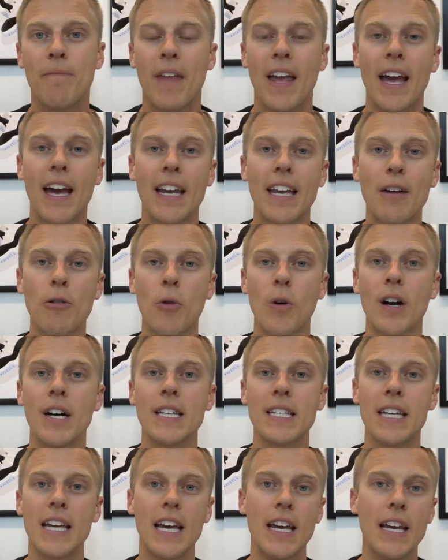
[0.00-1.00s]
and it
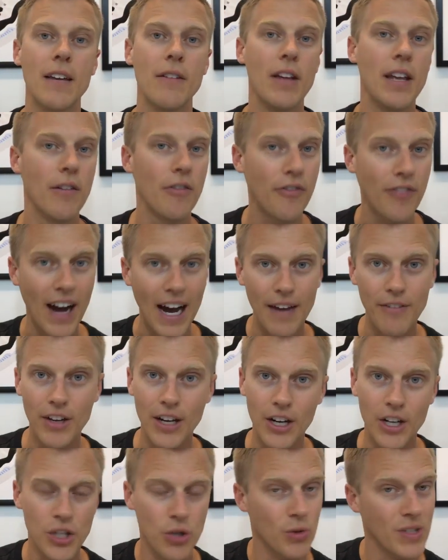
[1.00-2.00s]
was in 5 years